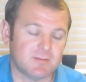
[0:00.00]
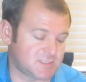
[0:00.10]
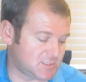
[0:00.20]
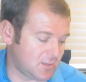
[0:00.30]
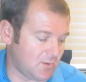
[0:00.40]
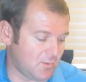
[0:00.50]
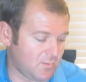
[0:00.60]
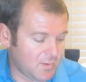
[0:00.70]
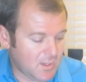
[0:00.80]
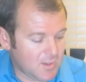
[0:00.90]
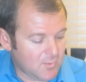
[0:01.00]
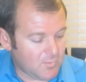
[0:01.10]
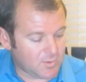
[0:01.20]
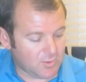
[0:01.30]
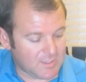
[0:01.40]
So
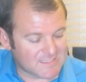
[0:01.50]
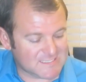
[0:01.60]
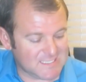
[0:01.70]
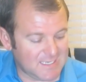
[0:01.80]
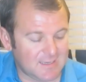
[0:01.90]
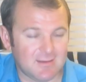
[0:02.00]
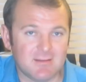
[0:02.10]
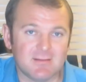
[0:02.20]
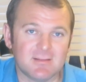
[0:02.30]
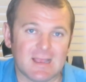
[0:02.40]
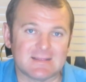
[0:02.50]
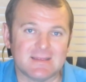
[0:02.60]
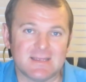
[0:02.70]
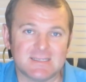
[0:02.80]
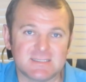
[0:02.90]
when you're in C like
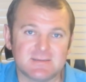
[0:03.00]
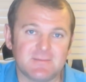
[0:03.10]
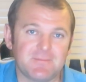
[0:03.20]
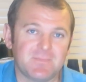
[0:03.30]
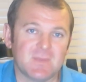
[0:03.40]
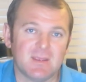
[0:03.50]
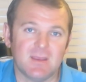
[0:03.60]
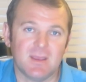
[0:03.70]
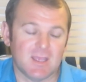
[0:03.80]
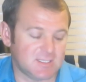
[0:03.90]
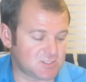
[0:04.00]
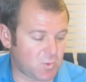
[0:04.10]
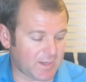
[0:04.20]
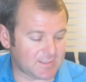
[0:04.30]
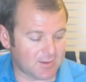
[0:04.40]
this, it's
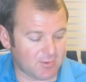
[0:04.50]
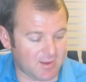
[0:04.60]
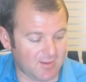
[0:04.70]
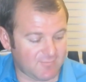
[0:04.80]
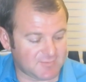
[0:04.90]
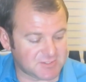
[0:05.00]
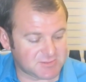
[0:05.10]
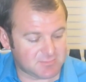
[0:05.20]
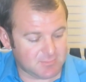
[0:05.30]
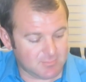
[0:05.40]
quick to go to F, just